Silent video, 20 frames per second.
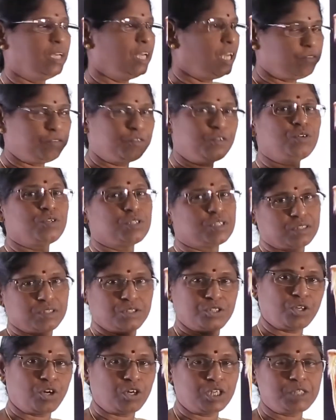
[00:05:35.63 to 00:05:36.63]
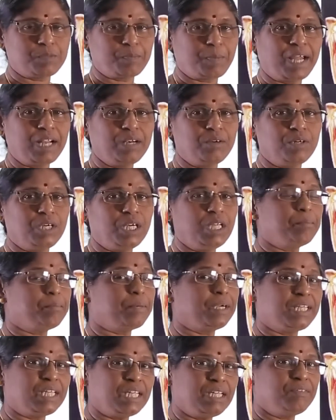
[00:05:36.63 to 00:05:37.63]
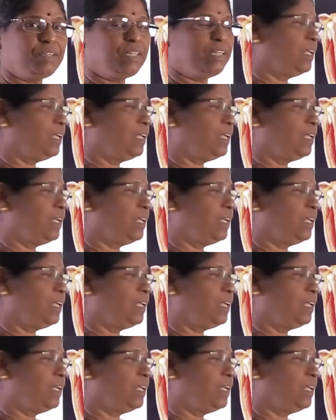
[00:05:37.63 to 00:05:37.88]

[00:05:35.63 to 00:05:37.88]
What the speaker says: Of course, short span only, but even